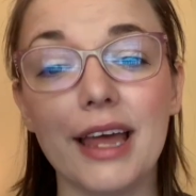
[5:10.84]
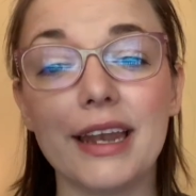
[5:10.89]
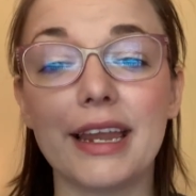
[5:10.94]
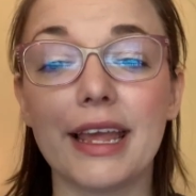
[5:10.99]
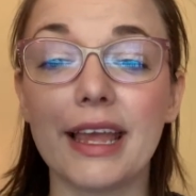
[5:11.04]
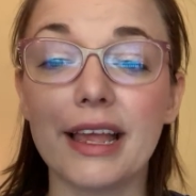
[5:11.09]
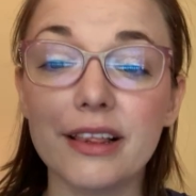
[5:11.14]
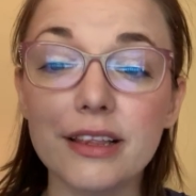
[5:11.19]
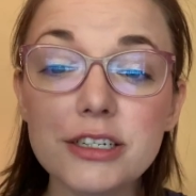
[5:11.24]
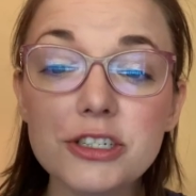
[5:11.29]
an
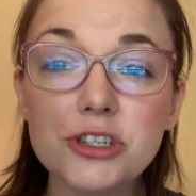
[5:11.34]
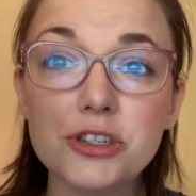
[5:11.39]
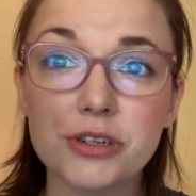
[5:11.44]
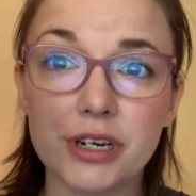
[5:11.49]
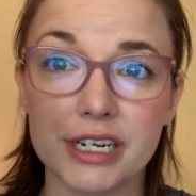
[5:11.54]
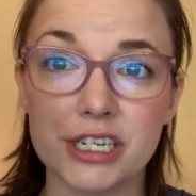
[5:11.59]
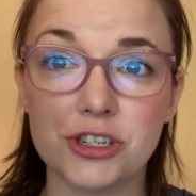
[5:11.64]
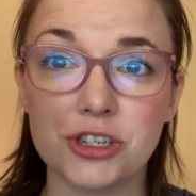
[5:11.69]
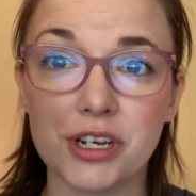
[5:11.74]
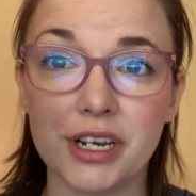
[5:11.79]

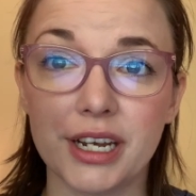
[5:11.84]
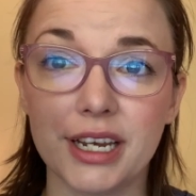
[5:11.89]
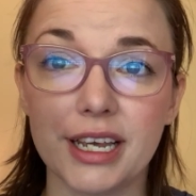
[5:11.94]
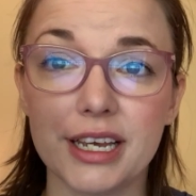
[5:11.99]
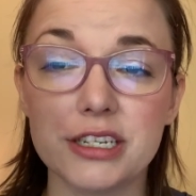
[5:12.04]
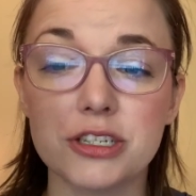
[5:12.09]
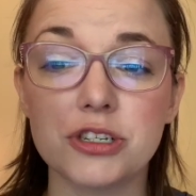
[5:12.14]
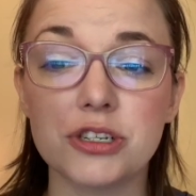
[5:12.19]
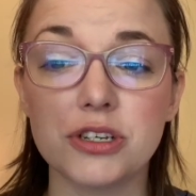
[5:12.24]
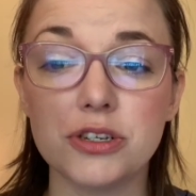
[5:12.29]
illustration
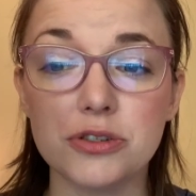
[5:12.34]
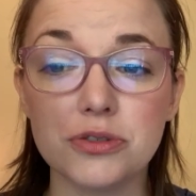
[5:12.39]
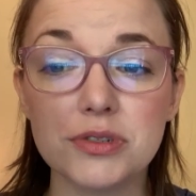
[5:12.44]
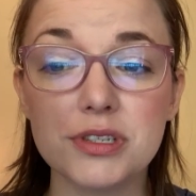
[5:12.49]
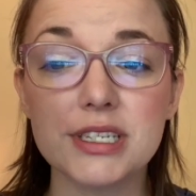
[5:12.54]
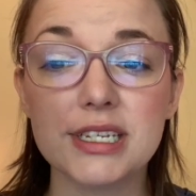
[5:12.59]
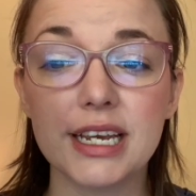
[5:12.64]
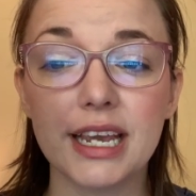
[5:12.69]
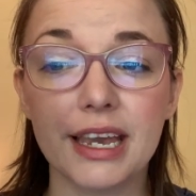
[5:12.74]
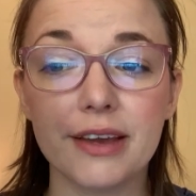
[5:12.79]
is
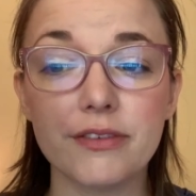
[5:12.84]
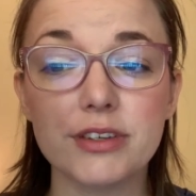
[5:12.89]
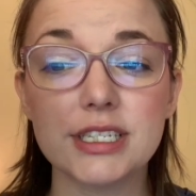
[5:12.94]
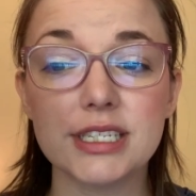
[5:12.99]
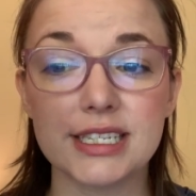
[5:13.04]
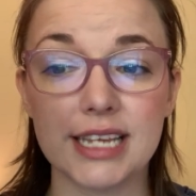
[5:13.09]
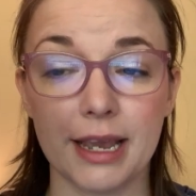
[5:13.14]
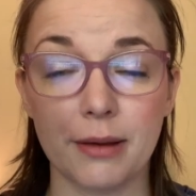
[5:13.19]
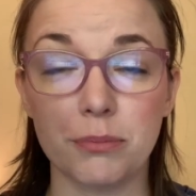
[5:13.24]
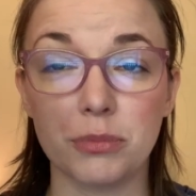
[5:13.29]
used to give
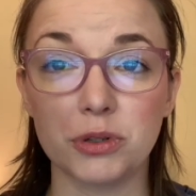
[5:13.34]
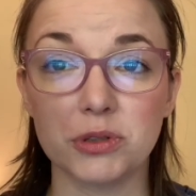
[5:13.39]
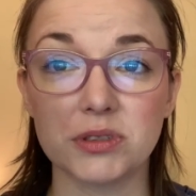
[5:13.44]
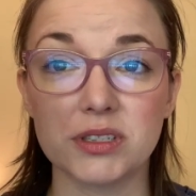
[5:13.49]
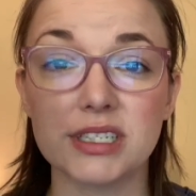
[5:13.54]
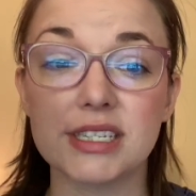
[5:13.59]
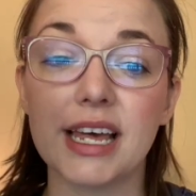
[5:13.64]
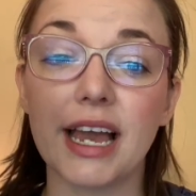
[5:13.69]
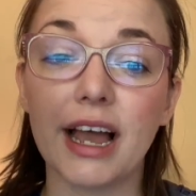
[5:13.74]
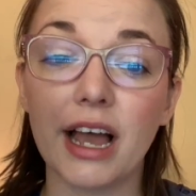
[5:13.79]
examples
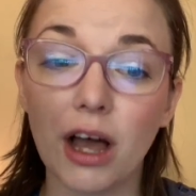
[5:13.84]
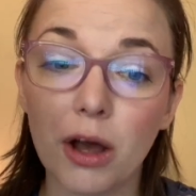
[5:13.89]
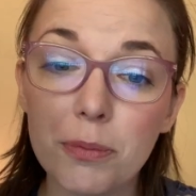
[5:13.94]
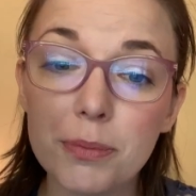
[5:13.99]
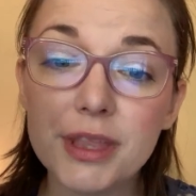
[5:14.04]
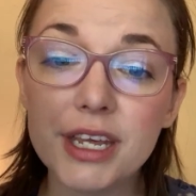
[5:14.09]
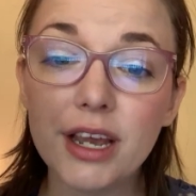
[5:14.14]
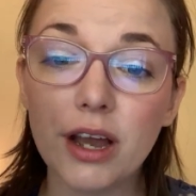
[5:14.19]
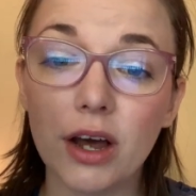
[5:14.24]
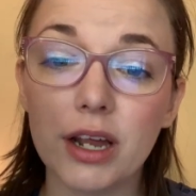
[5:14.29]
that
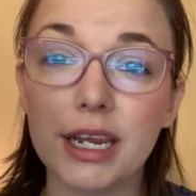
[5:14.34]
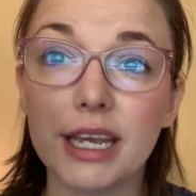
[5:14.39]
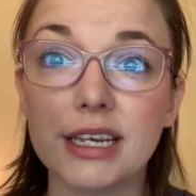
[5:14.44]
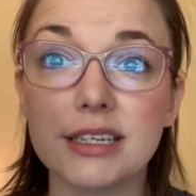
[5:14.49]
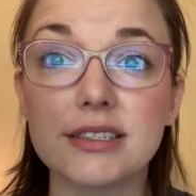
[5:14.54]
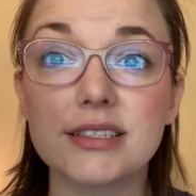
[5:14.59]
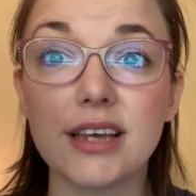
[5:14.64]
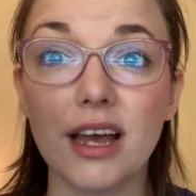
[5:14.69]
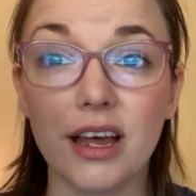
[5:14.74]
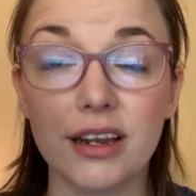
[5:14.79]
help the
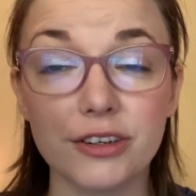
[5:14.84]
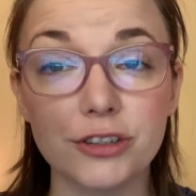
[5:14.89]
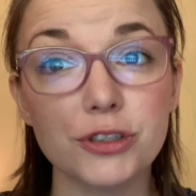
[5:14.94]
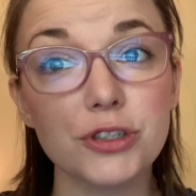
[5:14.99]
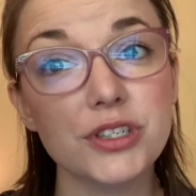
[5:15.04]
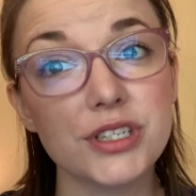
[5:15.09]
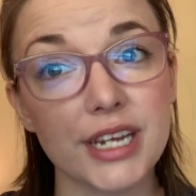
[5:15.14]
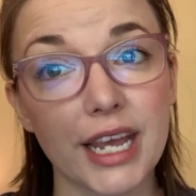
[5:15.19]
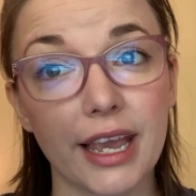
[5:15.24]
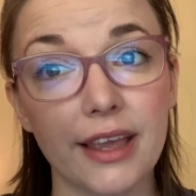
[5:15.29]
audience
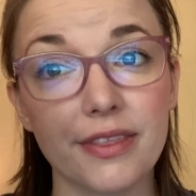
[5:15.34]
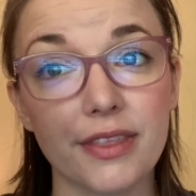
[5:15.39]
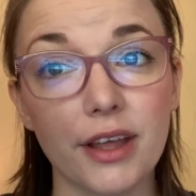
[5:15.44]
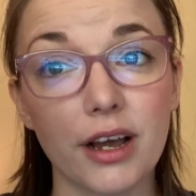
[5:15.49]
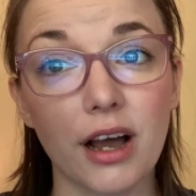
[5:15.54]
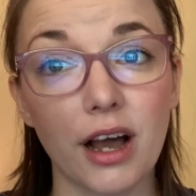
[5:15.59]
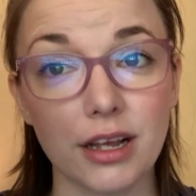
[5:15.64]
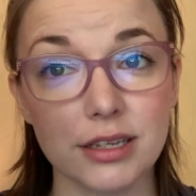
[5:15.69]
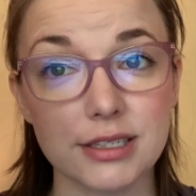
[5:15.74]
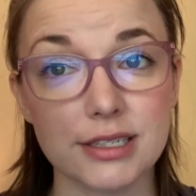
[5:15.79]
understand the
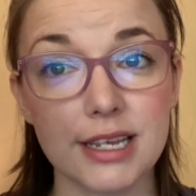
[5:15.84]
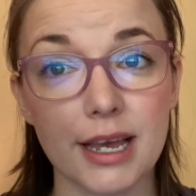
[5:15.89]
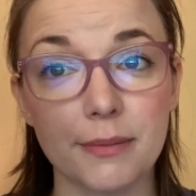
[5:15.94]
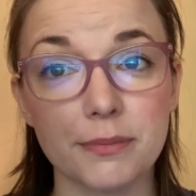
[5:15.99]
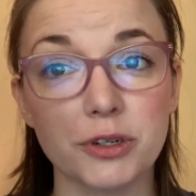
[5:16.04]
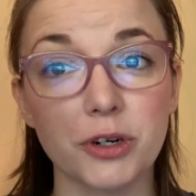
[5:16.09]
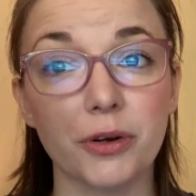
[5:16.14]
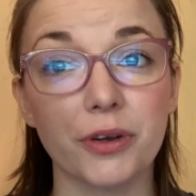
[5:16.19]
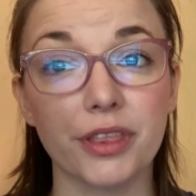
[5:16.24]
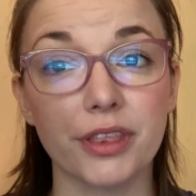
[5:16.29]

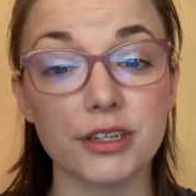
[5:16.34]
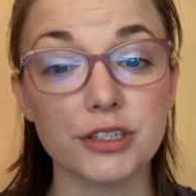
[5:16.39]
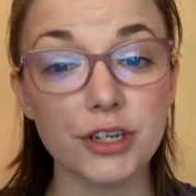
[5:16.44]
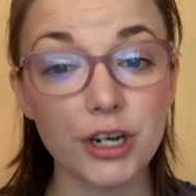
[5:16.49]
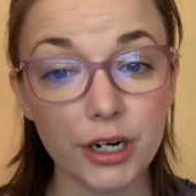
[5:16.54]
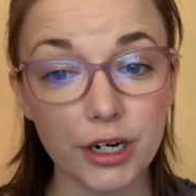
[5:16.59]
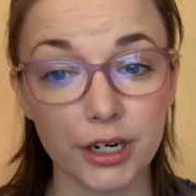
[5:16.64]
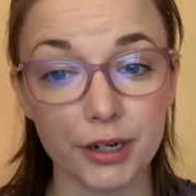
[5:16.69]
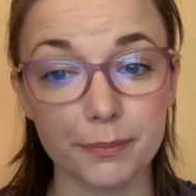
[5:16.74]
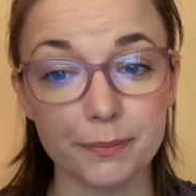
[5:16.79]
concept or the
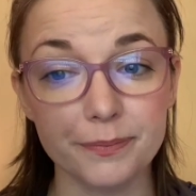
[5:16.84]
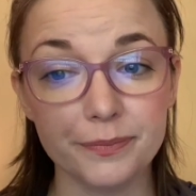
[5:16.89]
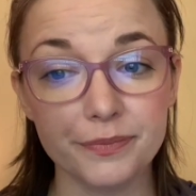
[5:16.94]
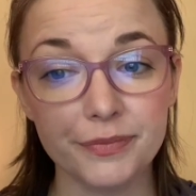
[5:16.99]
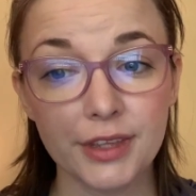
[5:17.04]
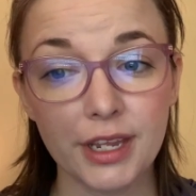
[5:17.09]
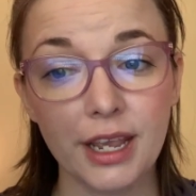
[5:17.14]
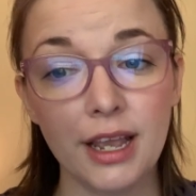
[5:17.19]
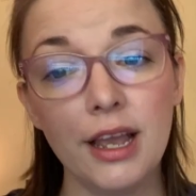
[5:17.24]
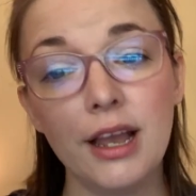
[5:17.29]
term.
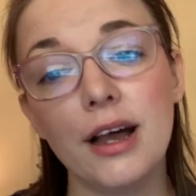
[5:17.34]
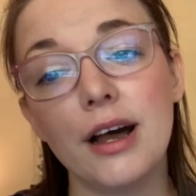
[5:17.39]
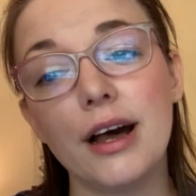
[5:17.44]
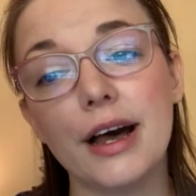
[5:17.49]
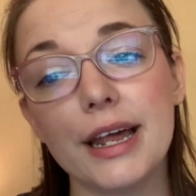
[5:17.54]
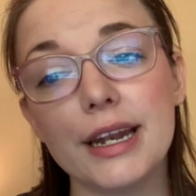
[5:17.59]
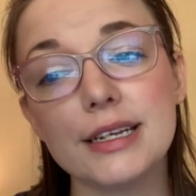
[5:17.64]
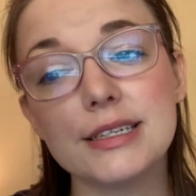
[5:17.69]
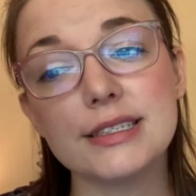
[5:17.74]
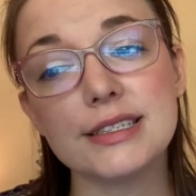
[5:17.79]

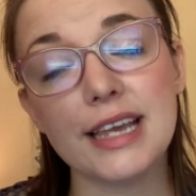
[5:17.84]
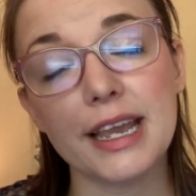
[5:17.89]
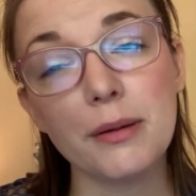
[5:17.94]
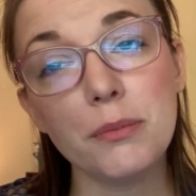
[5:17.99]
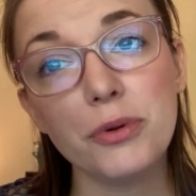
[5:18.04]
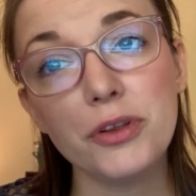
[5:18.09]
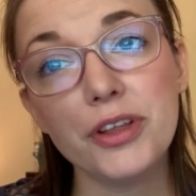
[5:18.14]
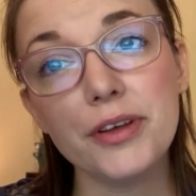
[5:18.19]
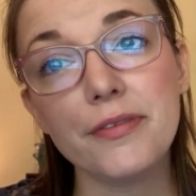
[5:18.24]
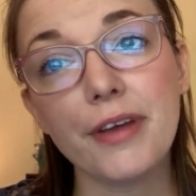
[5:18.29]
An
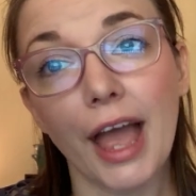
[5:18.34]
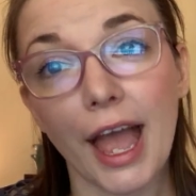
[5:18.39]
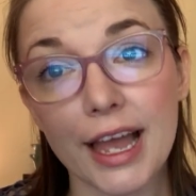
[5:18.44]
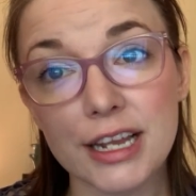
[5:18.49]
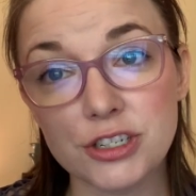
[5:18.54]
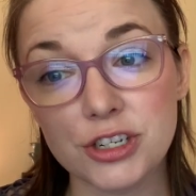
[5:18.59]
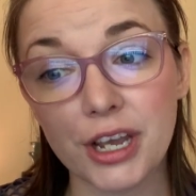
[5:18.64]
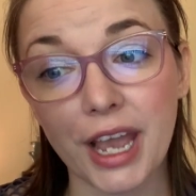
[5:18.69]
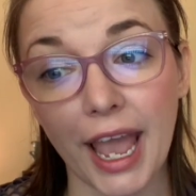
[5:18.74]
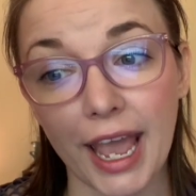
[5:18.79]
example of
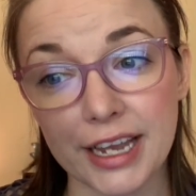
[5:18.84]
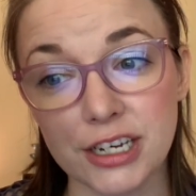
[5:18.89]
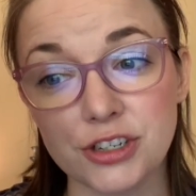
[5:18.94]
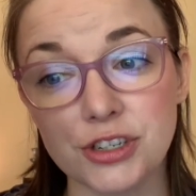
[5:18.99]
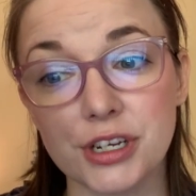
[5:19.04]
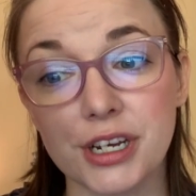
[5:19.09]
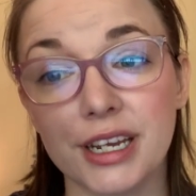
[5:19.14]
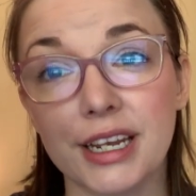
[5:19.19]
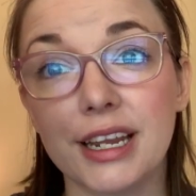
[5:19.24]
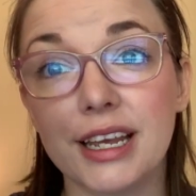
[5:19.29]

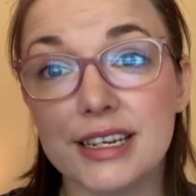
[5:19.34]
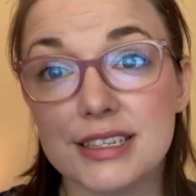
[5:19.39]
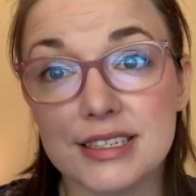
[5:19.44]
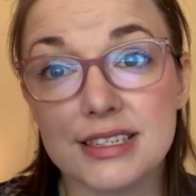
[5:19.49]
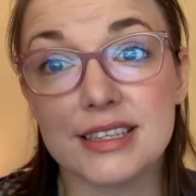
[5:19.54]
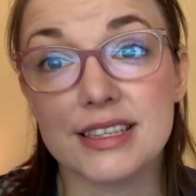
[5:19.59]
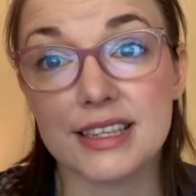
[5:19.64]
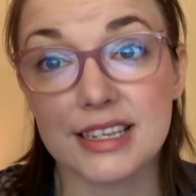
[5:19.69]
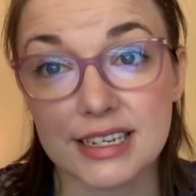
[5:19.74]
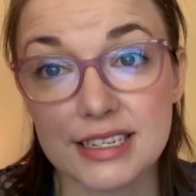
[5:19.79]
education is
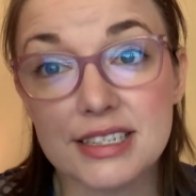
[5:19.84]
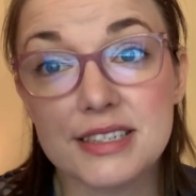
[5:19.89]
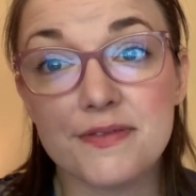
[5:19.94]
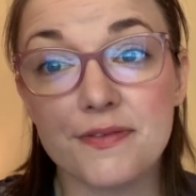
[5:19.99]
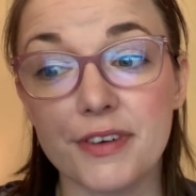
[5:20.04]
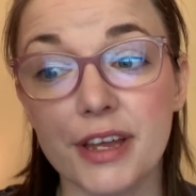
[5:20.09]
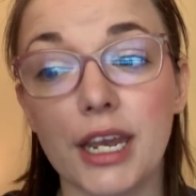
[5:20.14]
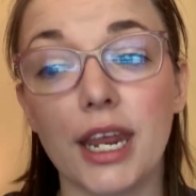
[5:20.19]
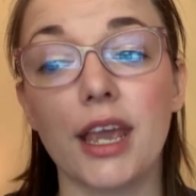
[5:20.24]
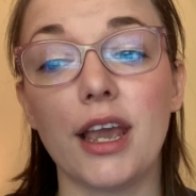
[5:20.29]
this
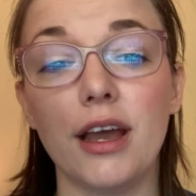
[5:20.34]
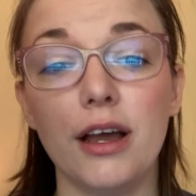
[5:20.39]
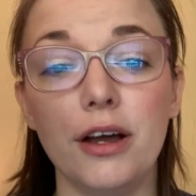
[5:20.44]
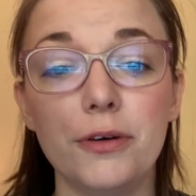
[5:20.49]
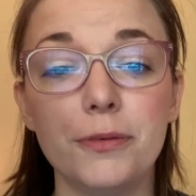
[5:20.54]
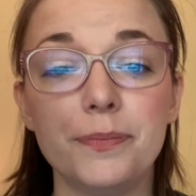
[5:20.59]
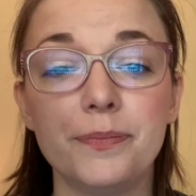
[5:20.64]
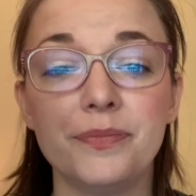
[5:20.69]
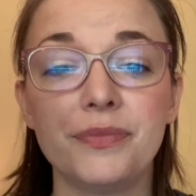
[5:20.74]
video.